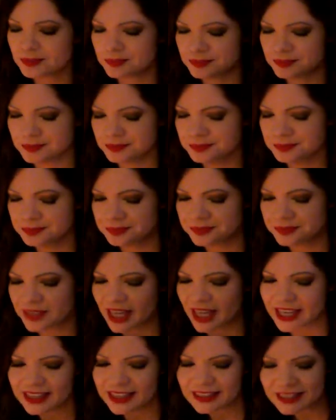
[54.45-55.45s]

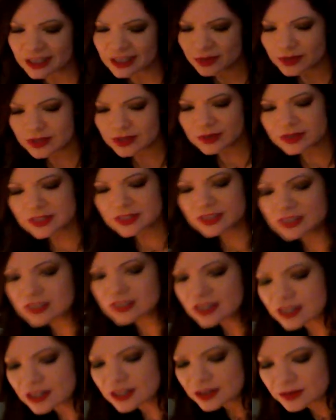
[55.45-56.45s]
I think we will
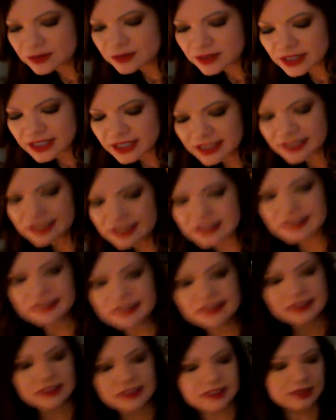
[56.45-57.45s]
start with,